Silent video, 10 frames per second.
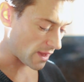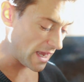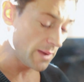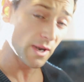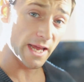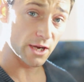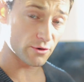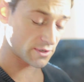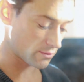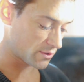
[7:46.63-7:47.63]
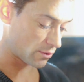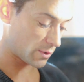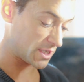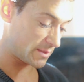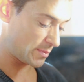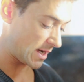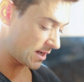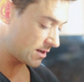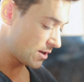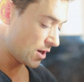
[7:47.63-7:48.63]
Himalayan crystal salt, which is
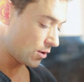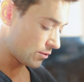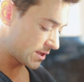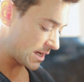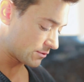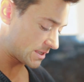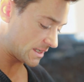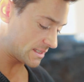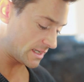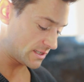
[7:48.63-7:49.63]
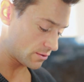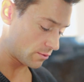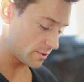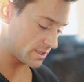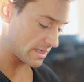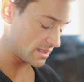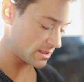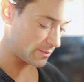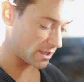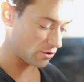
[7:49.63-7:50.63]
pink, or the Celtic sea salt, which tends
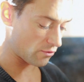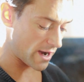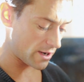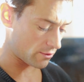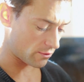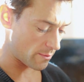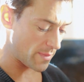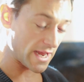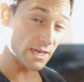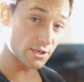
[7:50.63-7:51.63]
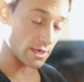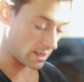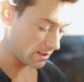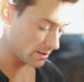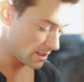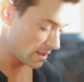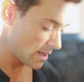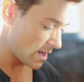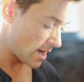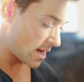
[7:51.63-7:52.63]
to be a greyer or a beige colour,
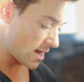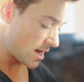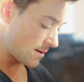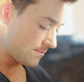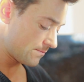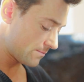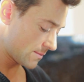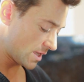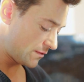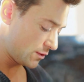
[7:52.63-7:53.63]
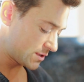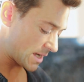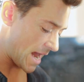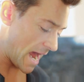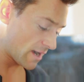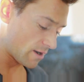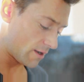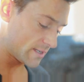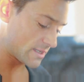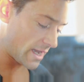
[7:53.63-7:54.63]
um, if you were to
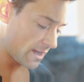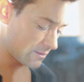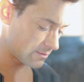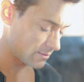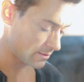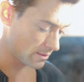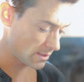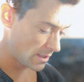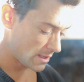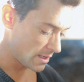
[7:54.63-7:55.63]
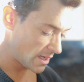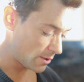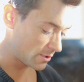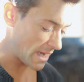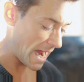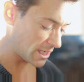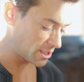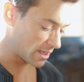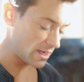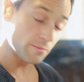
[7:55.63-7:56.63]
analyse that, it would
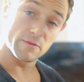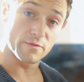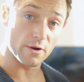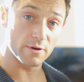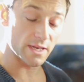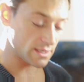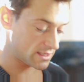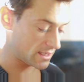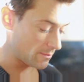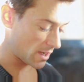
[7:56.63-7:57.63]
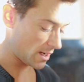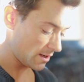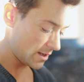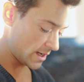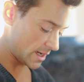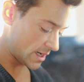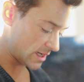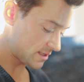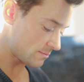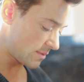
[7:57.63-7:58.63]
actually be very similar in
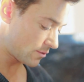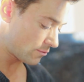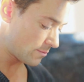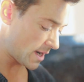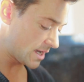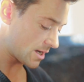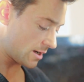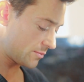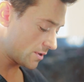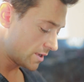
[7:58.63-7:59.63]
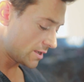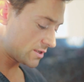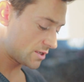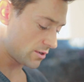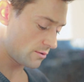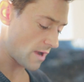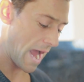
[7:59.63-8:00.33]
its mineral makeup to